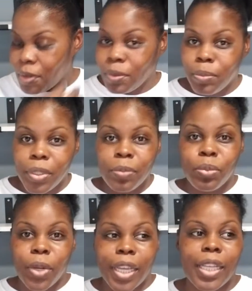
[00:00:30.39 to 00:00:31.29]
We've been
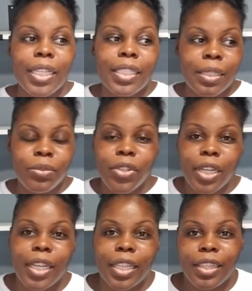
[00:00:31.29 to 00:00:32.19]
breaking this up, trying
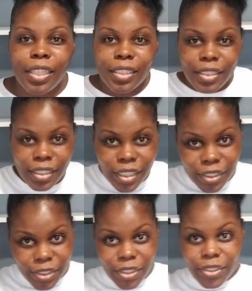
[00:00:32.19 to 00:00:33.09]
to get things done.
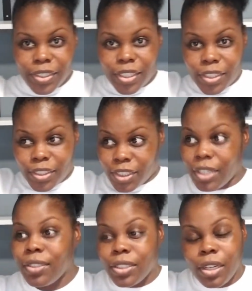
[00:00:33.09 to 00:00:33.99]
As you can see, the
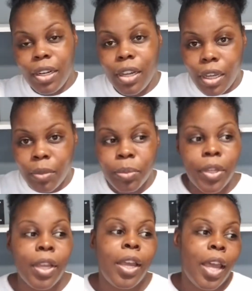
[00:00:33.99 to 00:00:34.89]
shelves are up
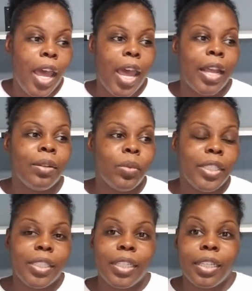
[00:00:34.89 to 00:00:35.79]
and we
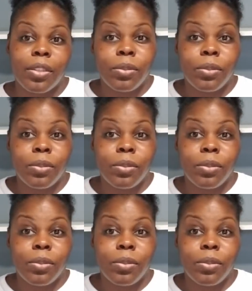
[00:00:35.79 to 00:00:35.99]
did get those